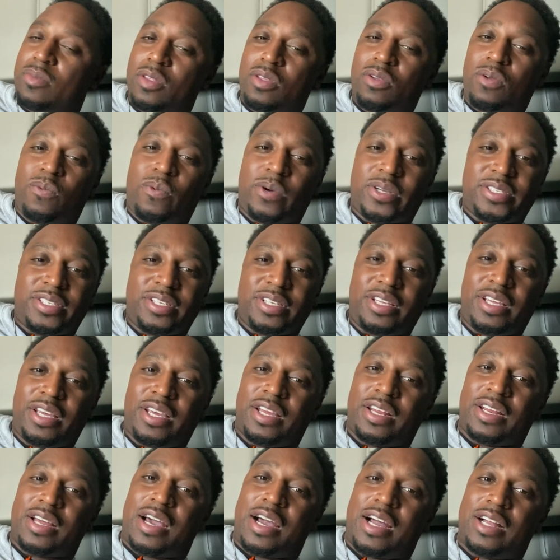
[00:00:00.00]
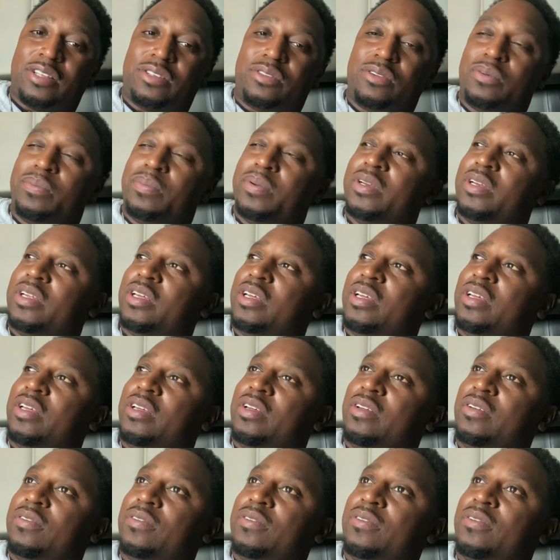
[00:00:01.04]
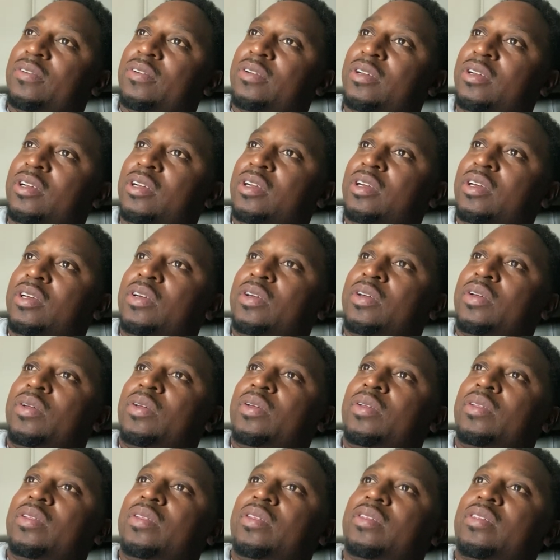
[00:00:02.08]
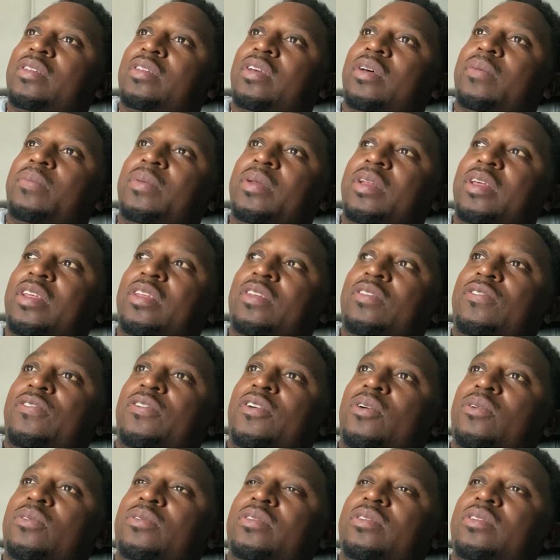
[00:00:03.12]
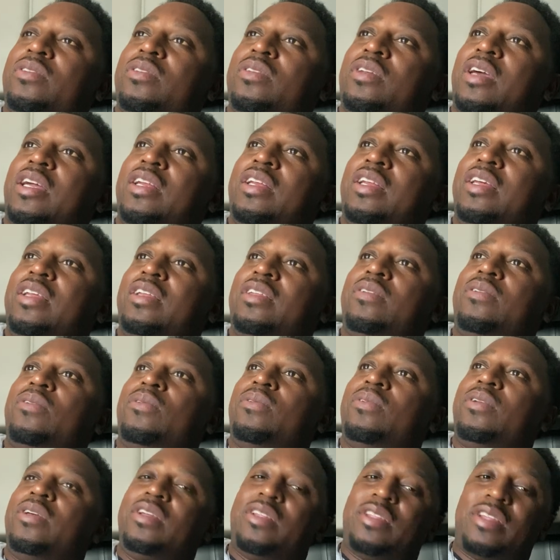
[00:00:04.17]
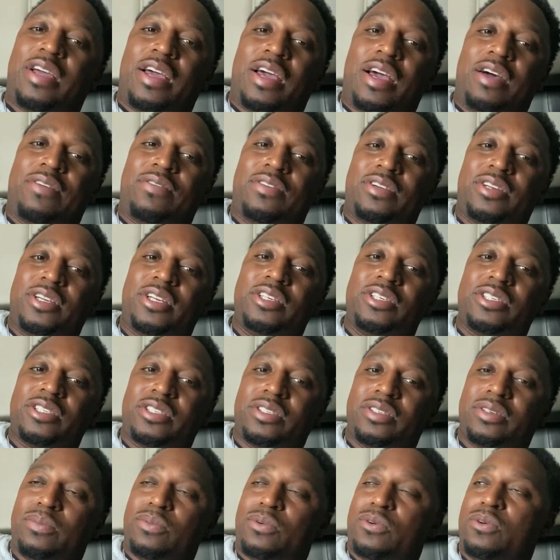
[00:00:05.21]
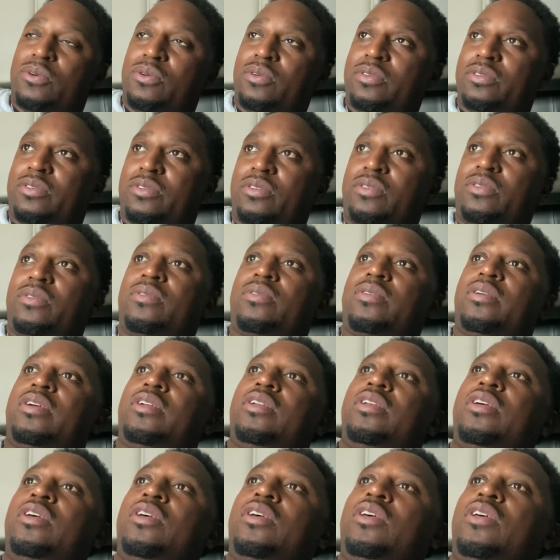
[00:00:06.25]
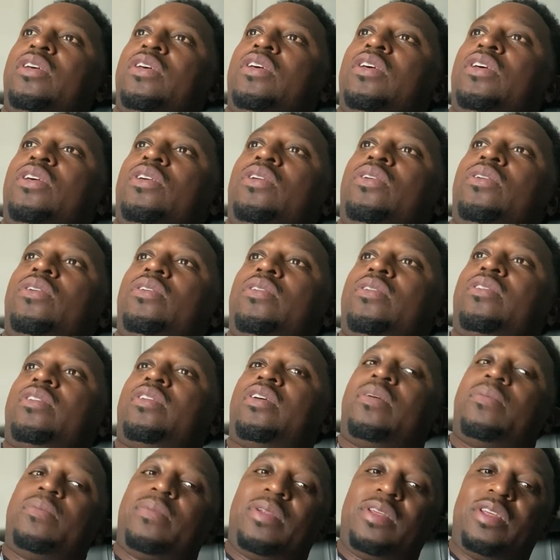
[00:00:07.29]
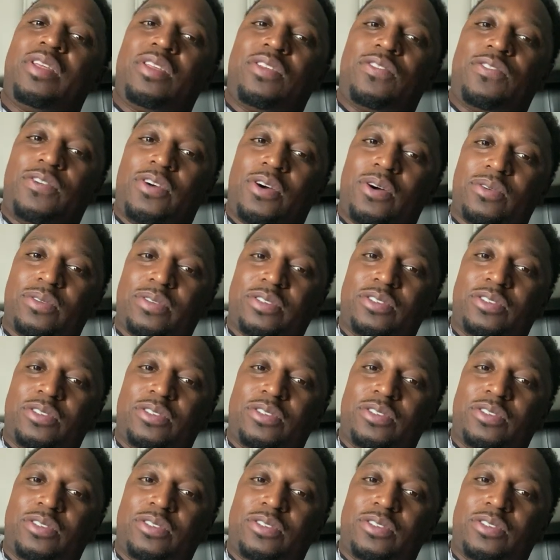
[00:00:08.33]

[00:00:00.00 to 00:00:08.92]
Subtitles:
once again, I do believe some of these folks, you need to have a leadership course going. Some of these folks